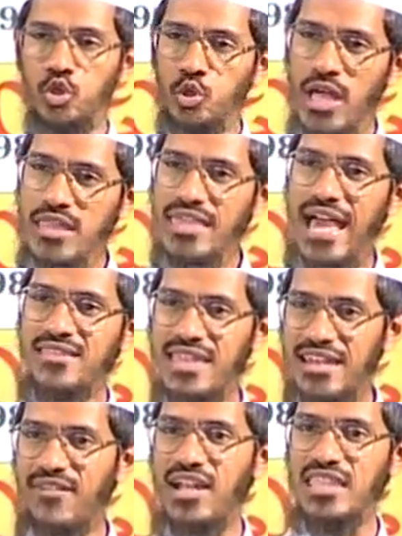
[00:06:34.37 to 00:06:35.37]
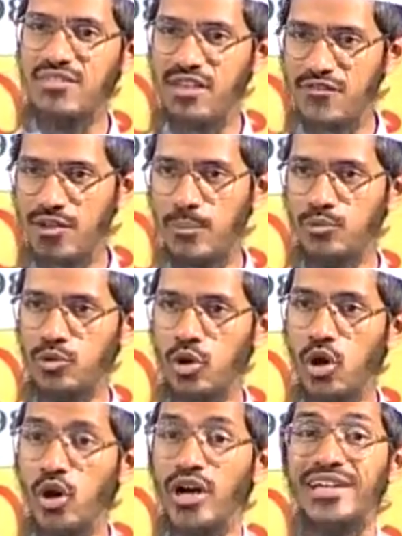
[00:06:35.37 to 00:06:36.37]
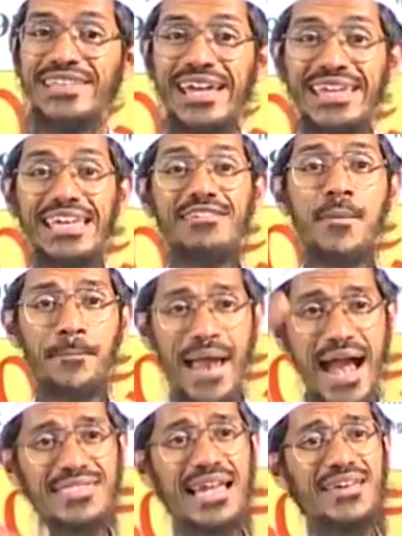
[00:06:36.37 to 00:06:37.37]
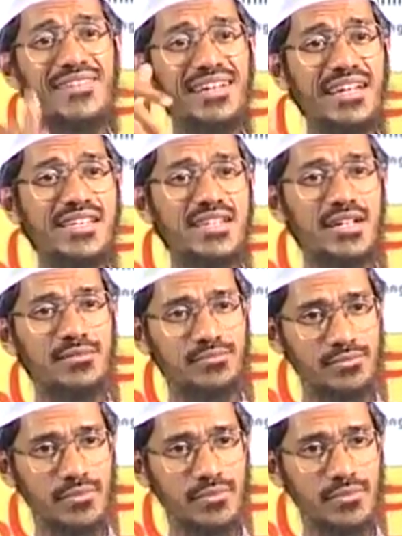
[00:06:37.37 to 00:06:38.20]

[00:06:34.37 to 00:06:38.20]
Today science has advanced and we have come to know that even plants are living creatures.